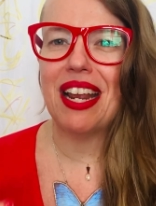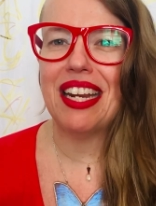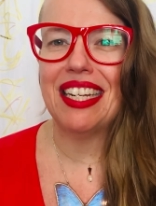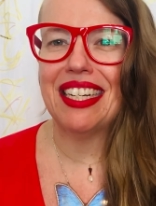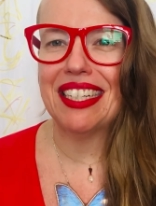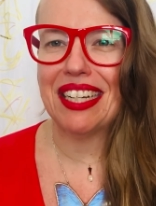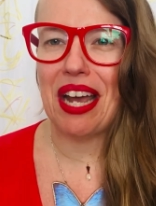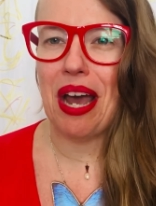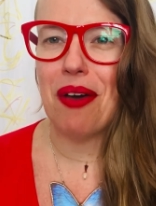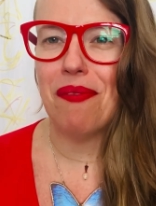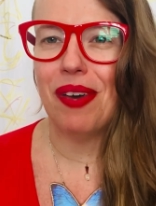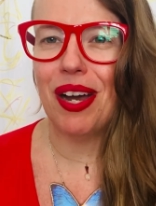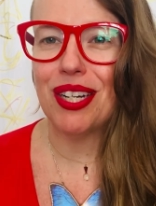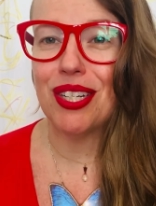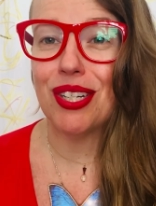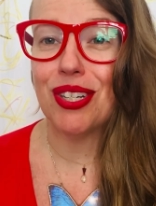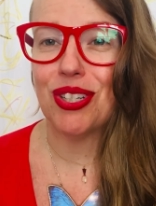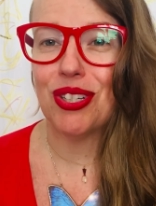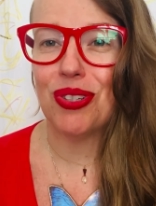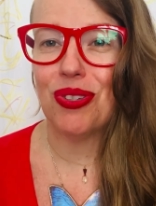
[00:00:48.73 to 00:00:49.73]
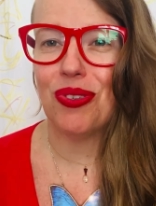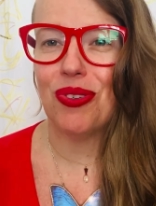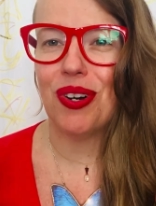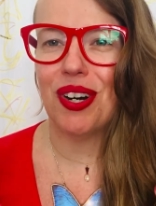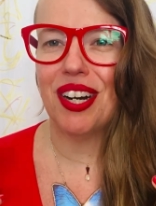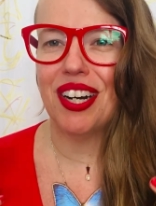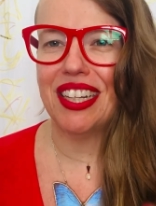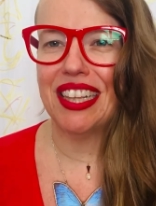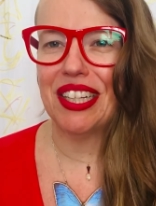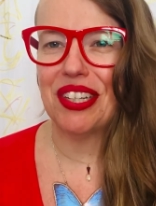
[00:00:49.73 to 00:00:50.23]
ready to come onto
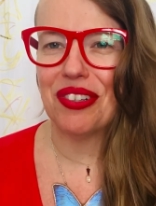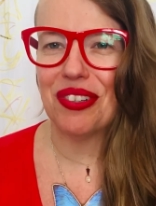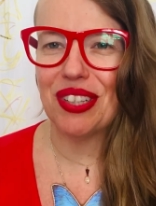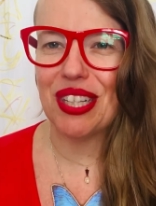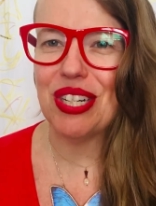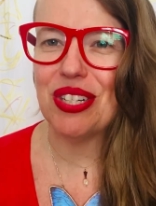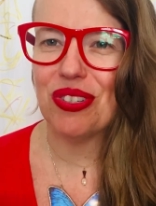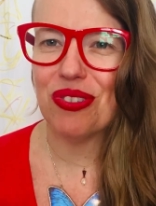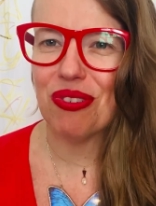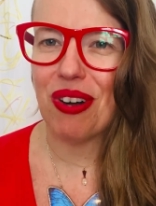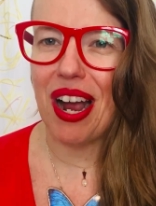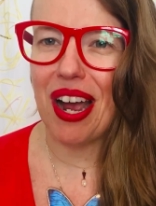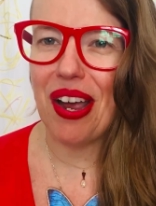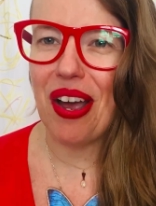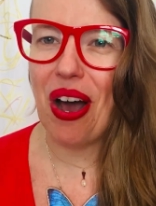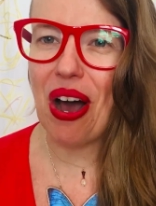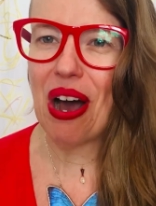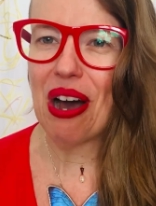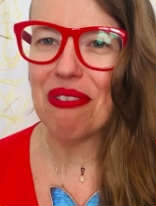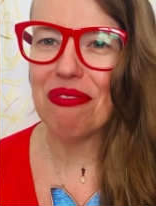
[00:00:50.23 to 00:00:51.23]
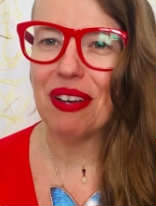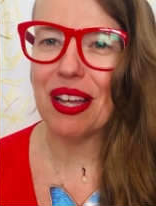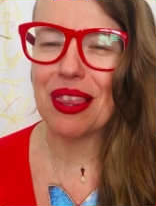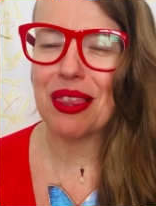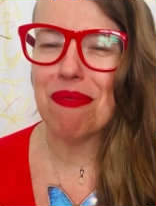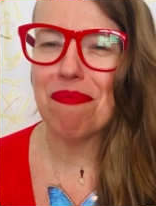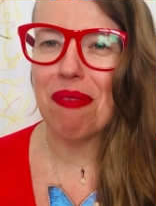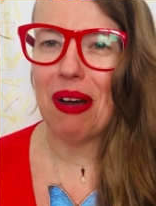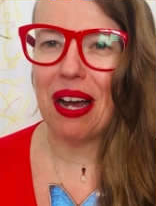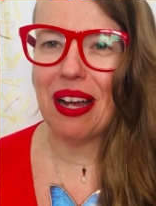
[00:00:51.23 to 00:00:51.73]
shore and literally dry off at
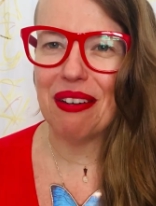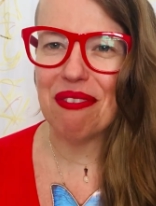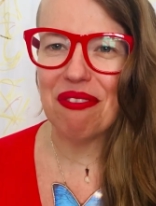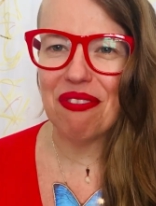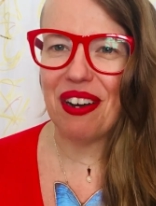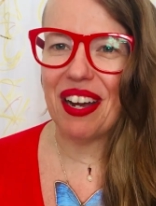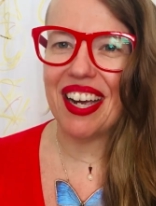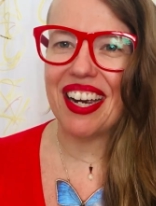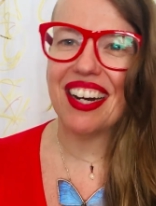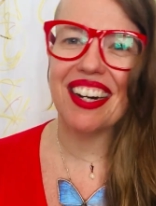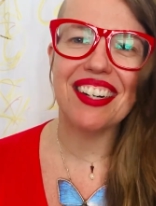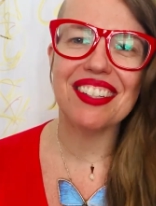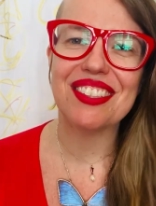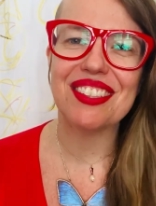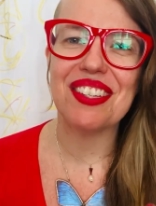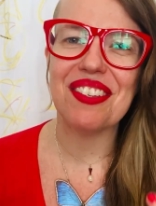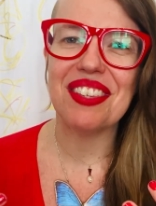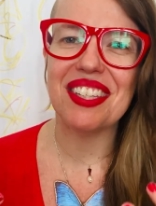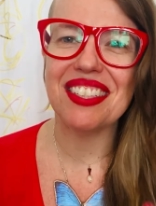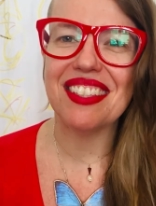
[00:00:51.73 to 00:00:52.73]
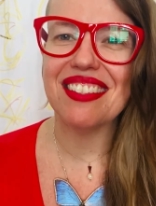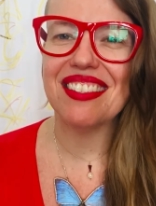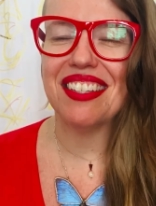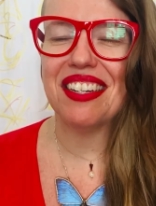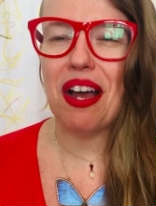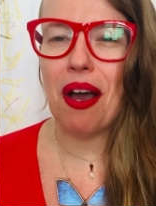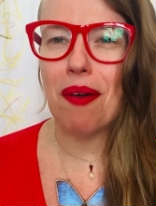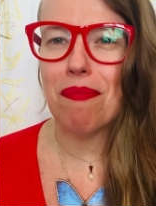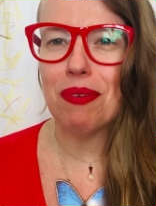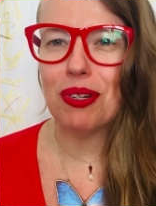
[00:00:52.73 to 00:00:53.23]
the bonfire. So this is
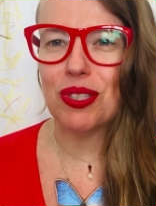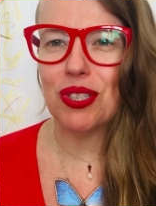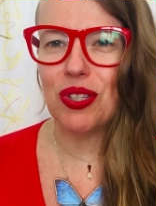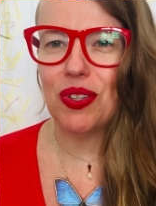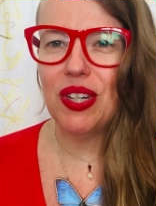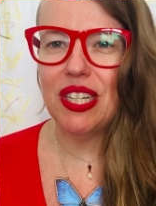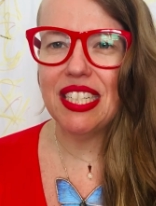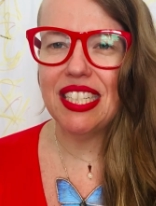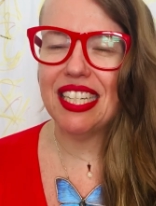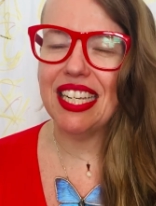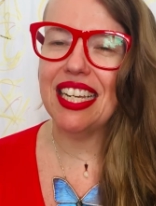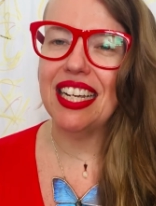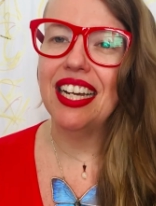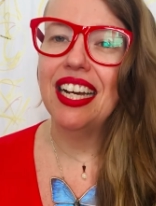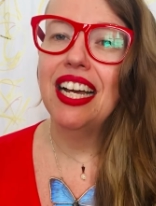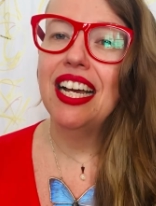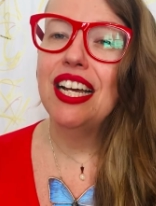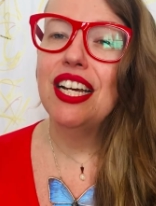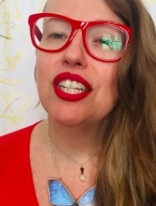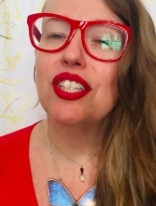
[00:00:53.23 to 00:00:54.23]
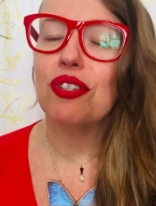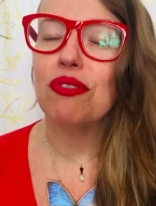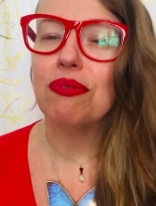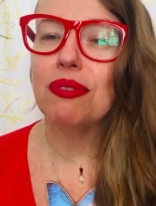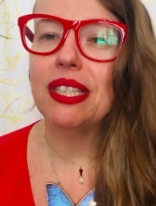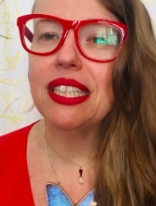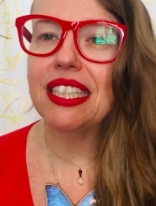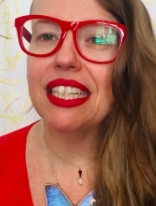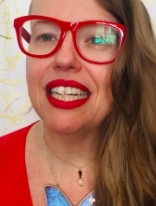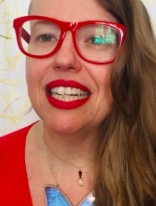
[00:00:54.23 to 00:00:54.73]
an opportunity to
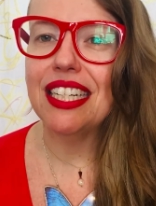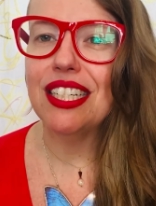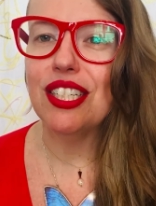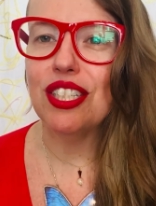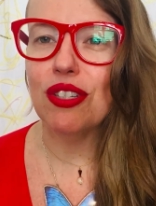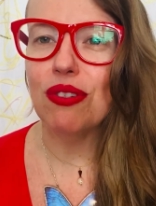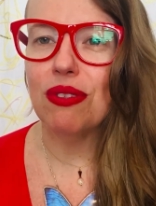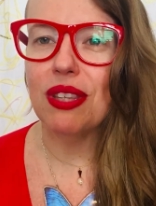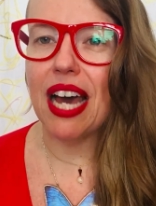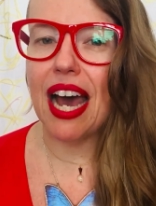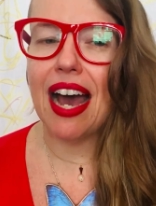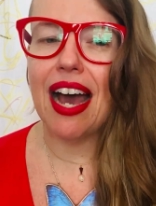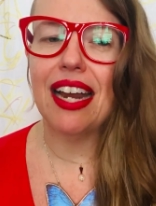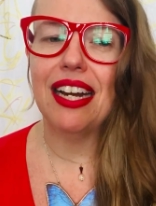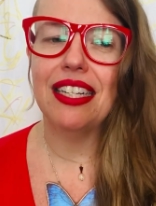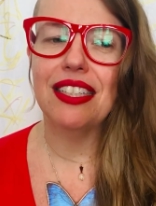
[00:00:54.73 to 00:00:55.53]
really do that.